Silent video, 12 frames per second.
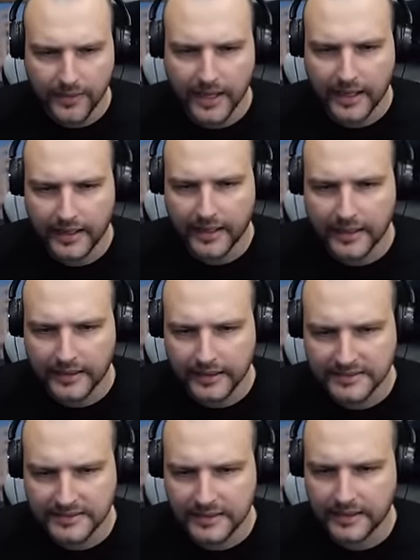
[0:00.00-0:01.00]
we are
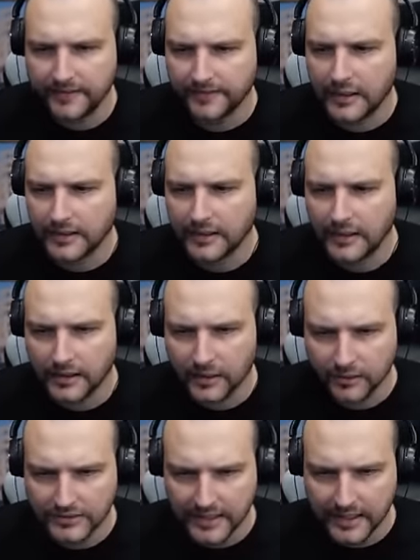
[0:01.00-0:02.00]
getting significantly
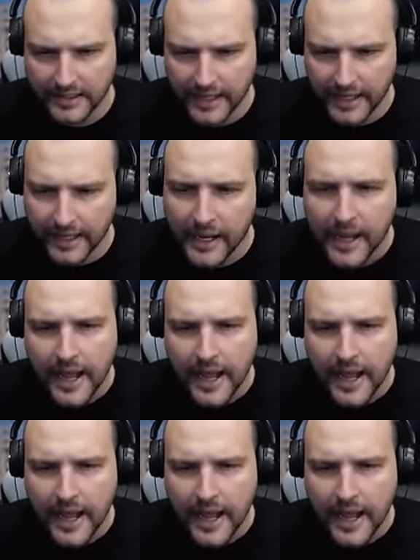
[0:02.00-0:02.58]
closer here.